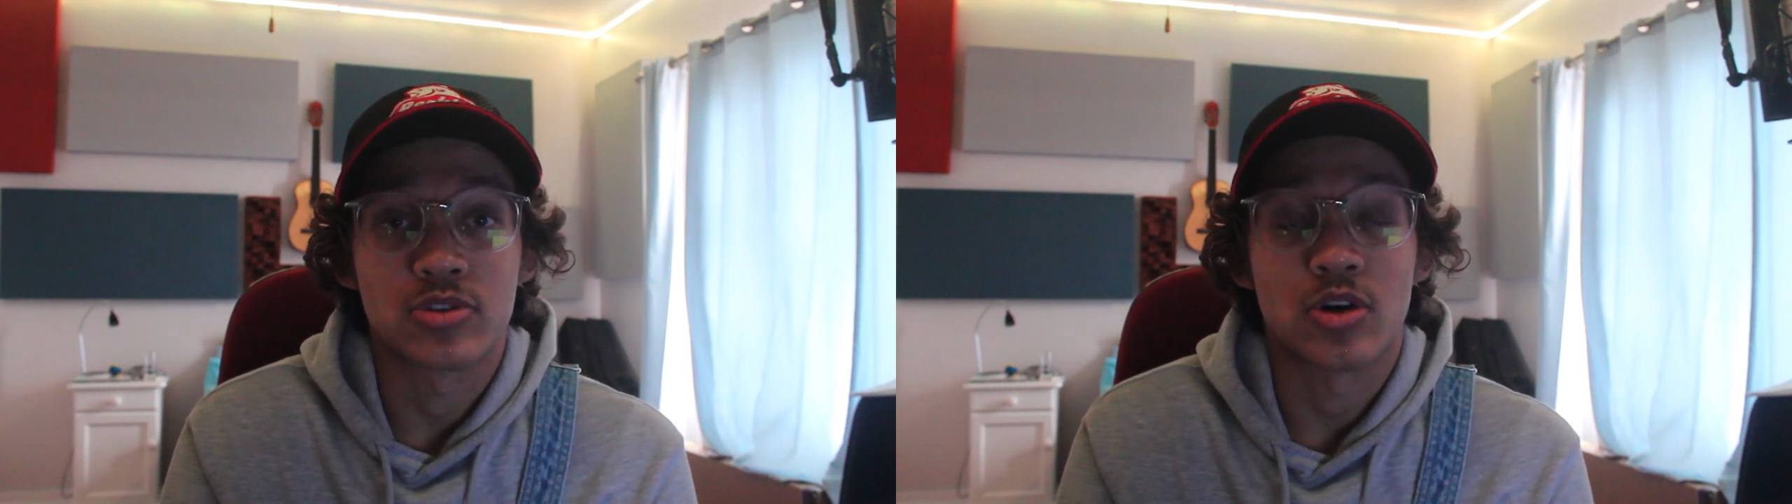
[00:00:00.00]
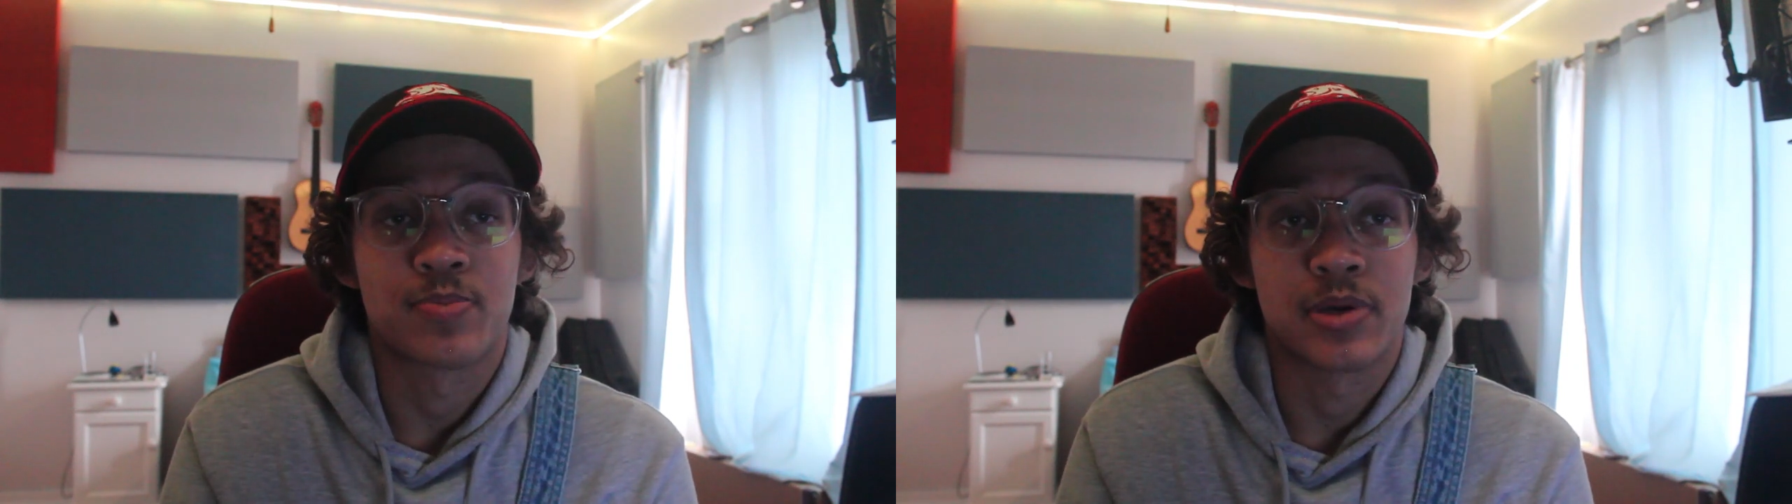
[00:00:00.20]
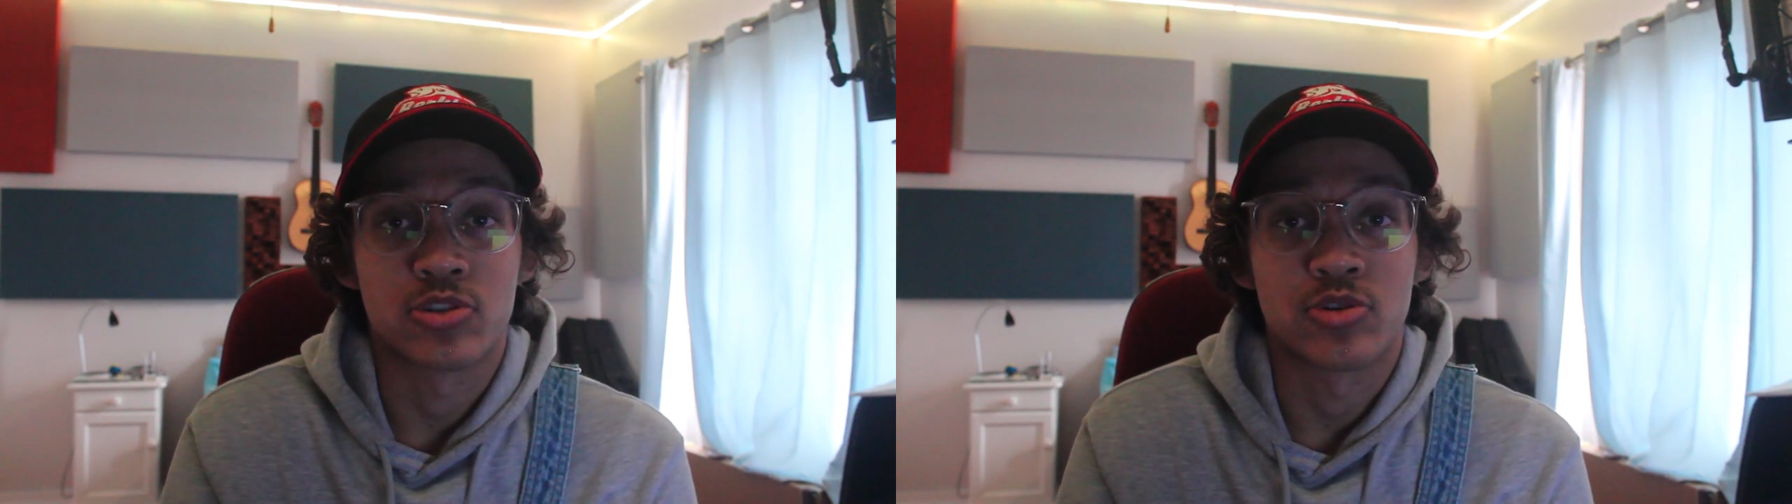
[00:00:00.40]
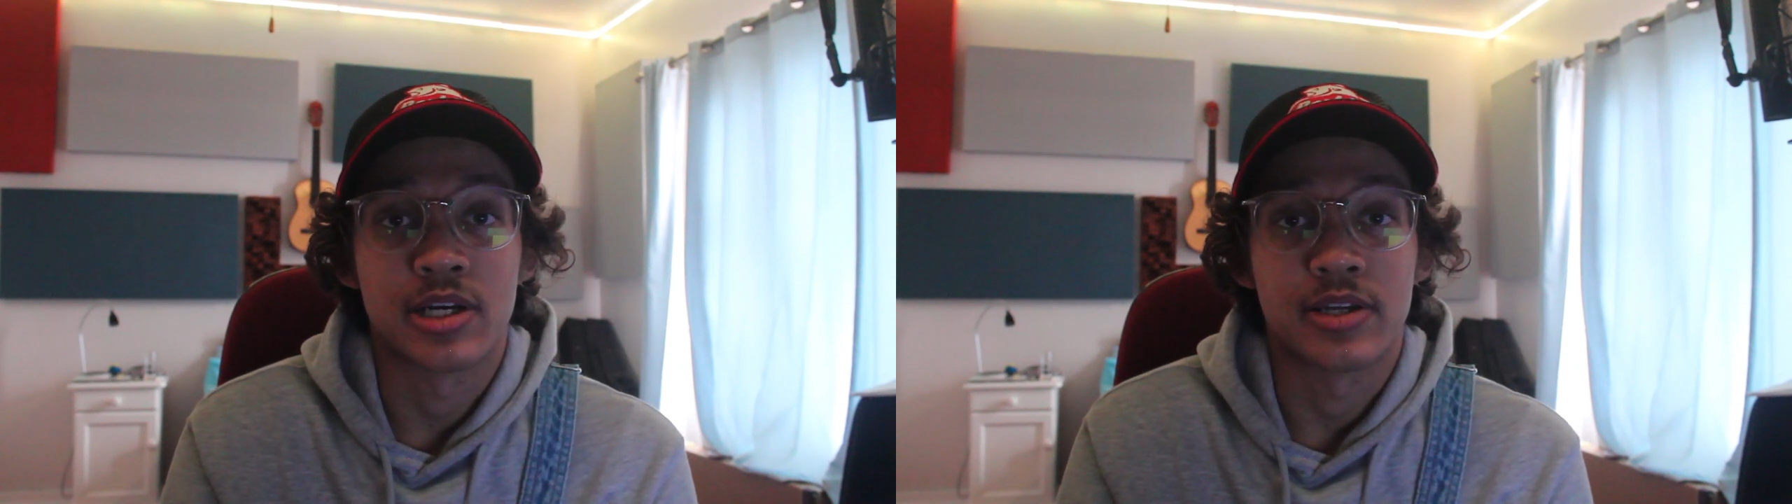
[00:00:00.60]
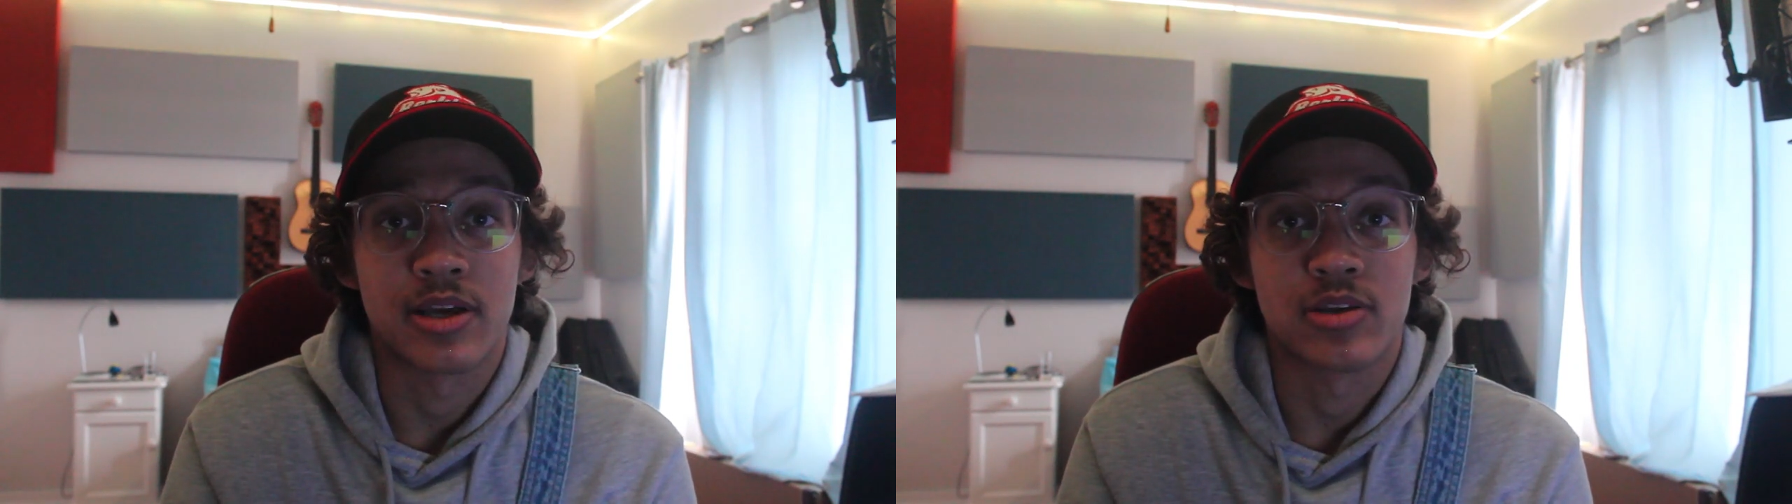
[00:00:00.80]
You start
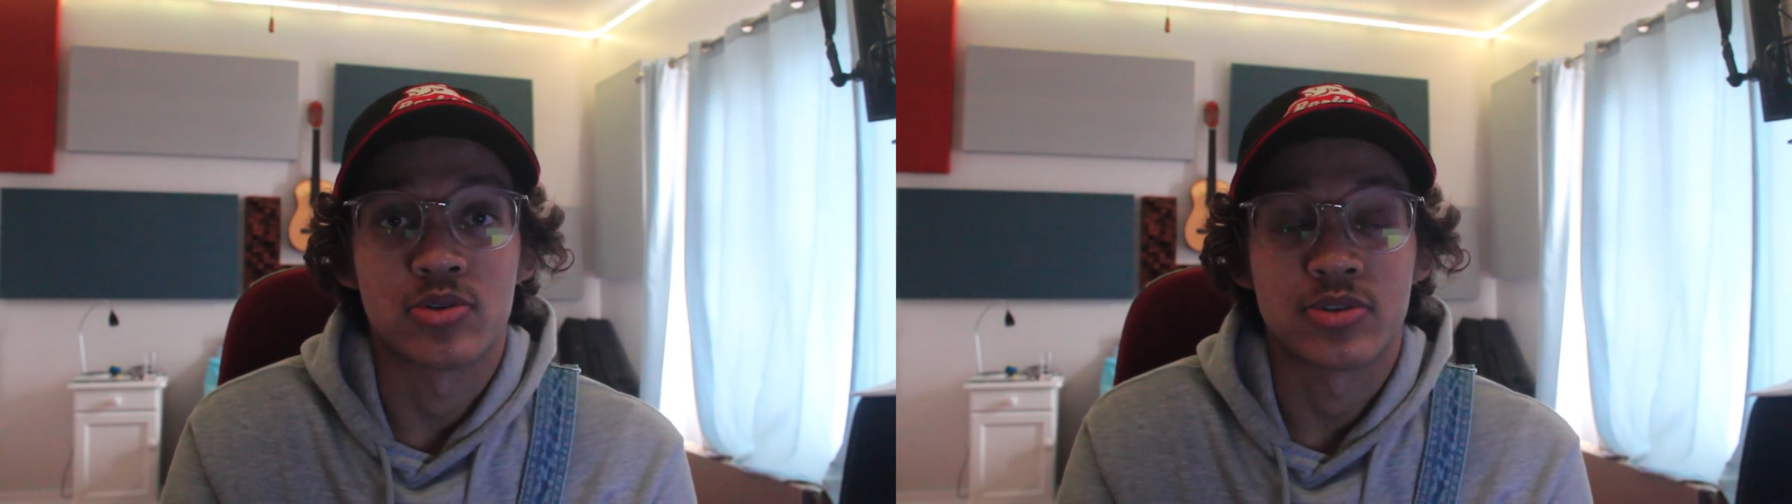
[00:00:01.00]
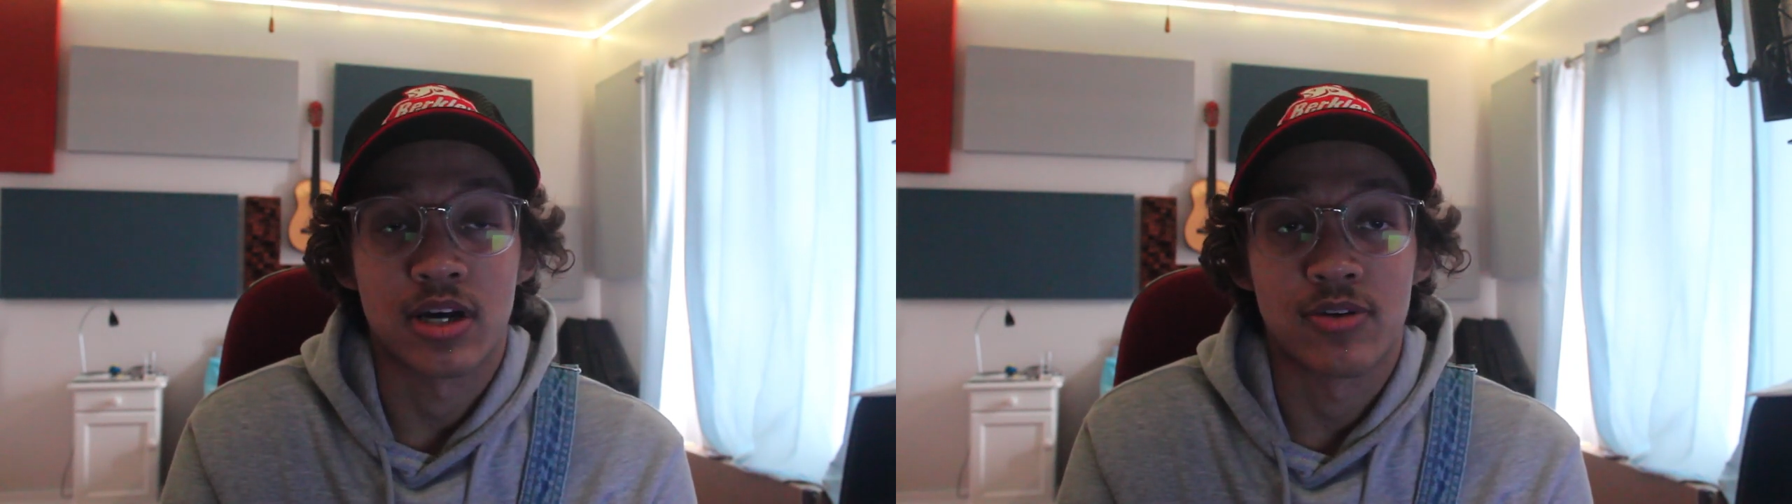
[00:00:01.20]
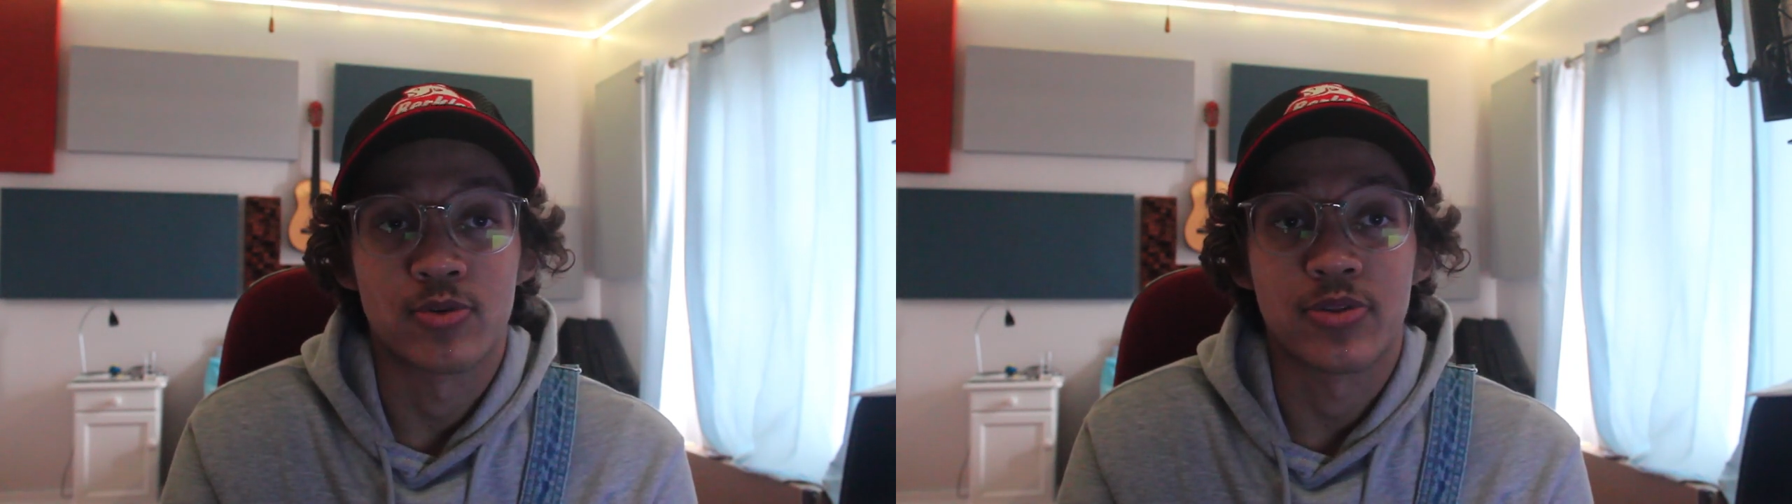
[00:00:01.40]
picturing yourself